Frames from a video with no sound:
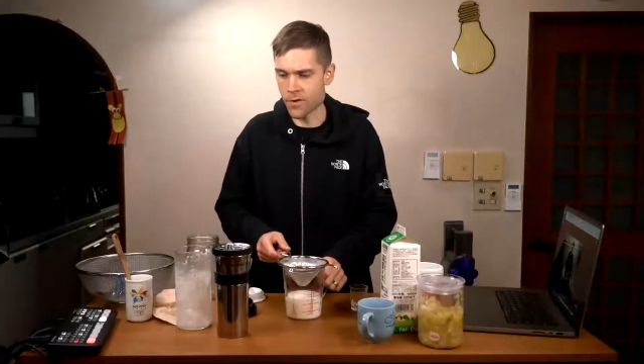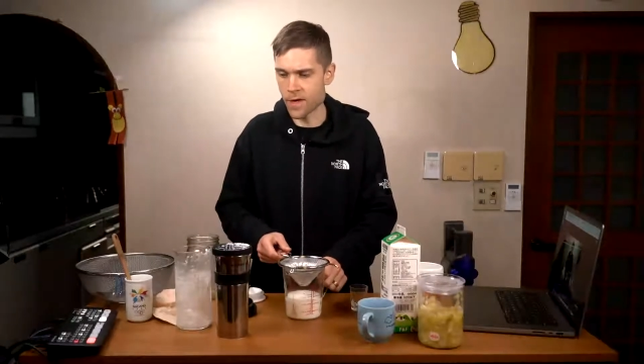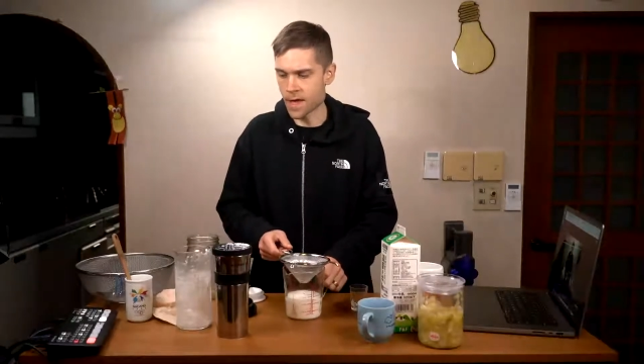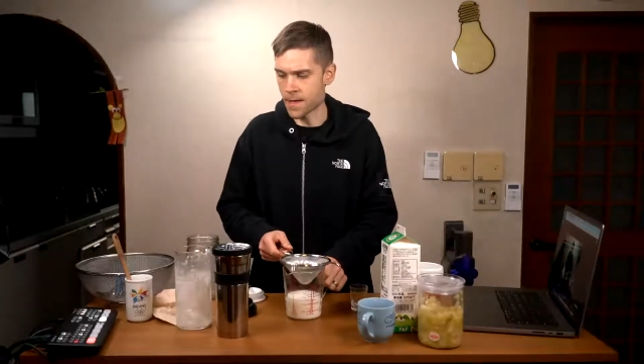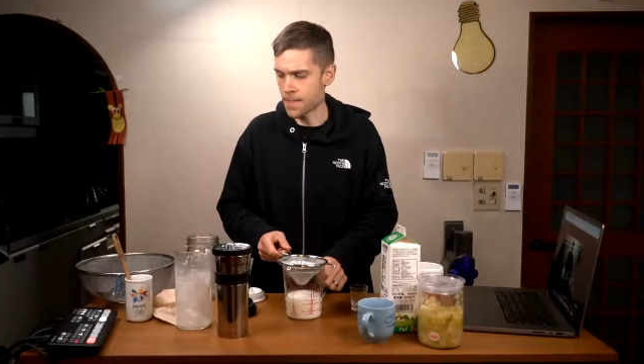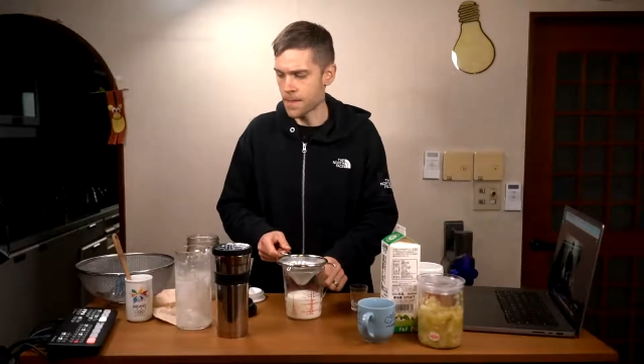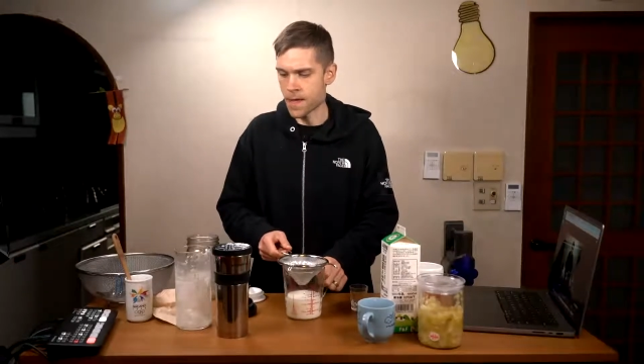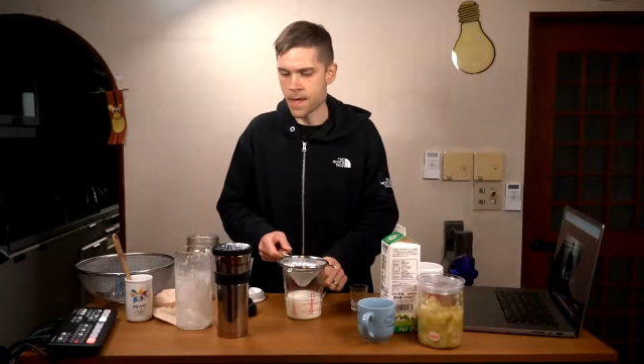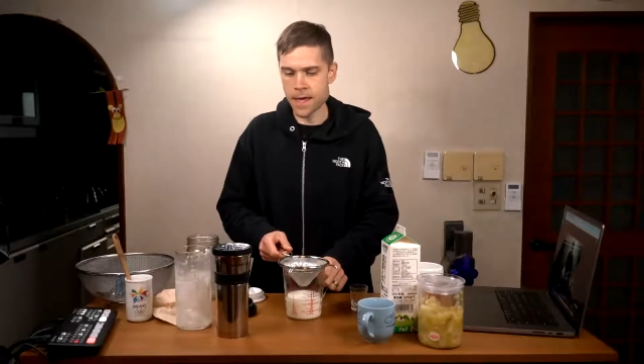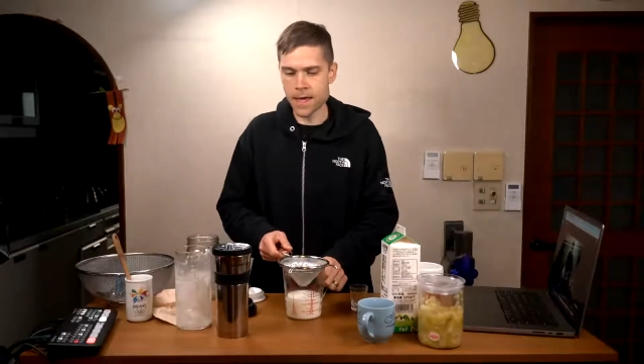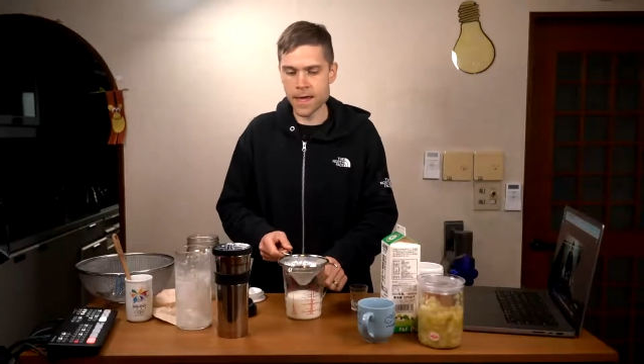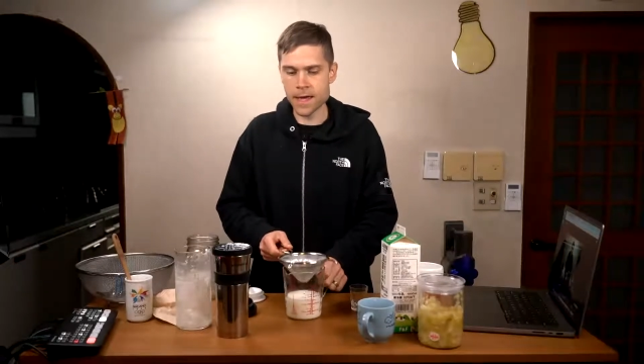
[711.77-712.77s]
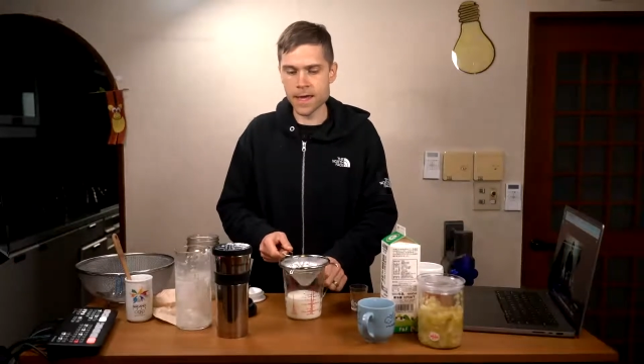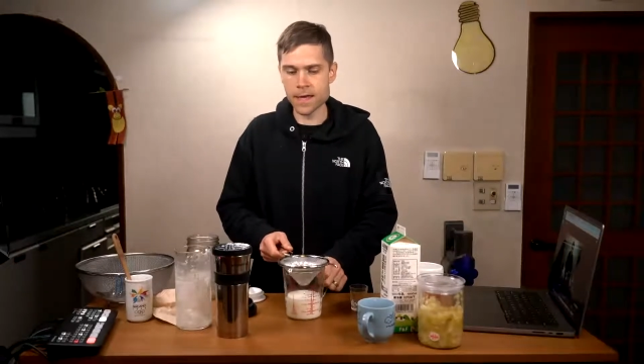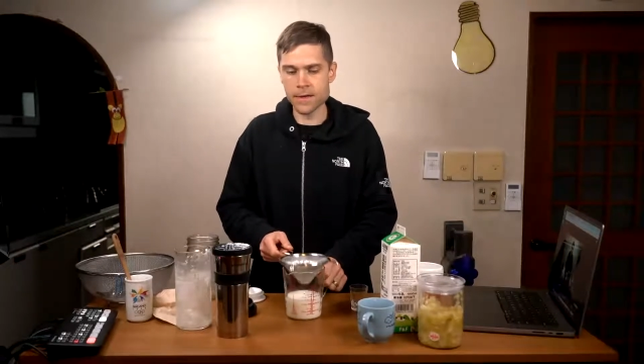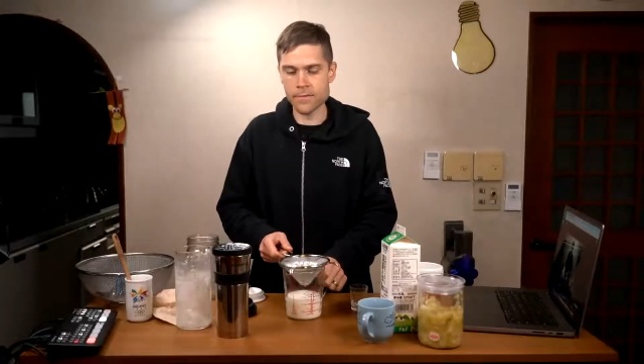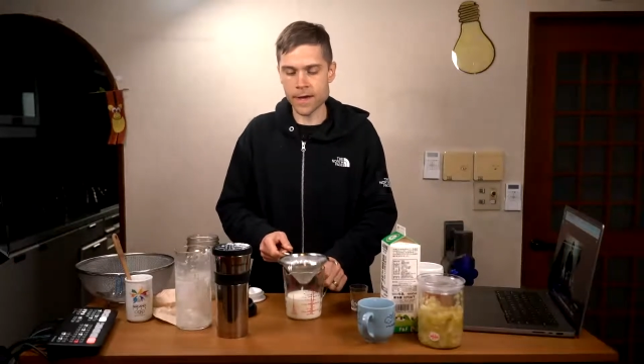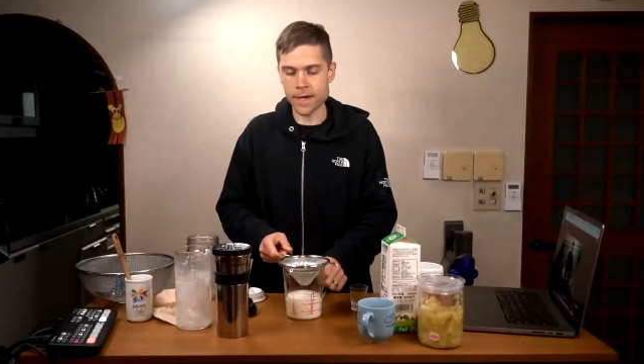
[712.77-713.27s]
Okay,
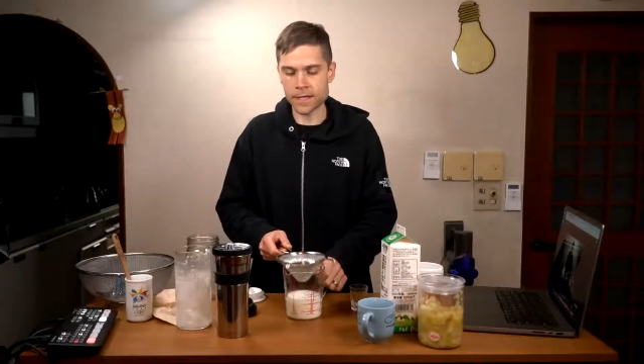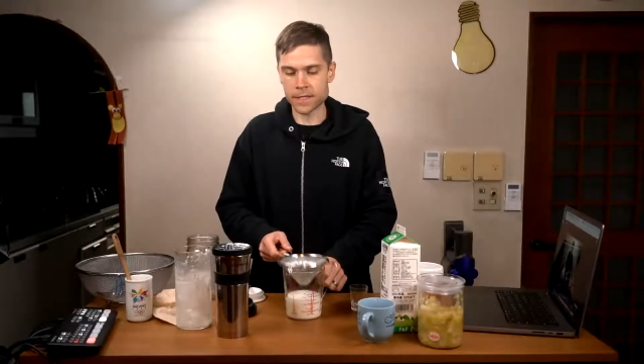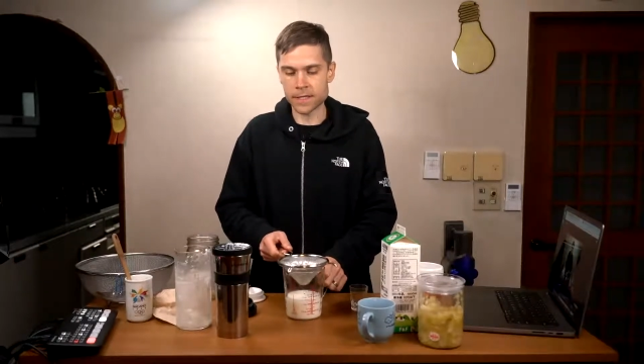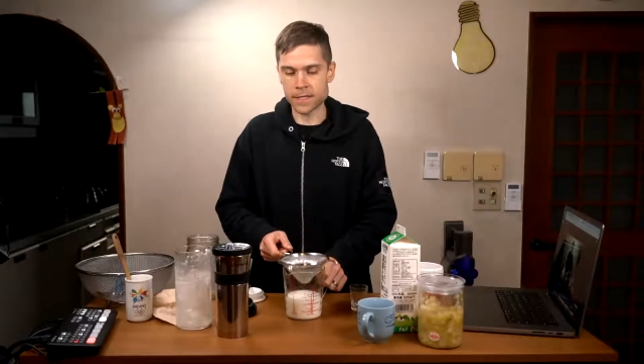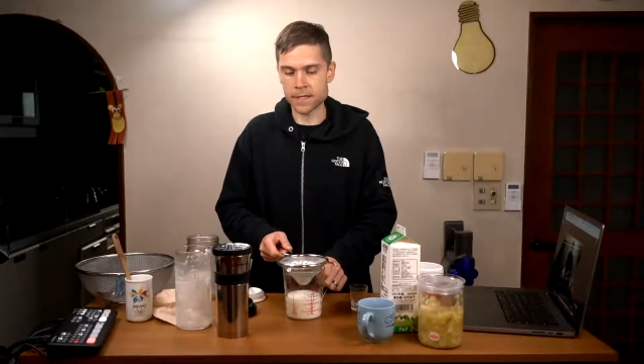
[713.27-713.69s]
anyways,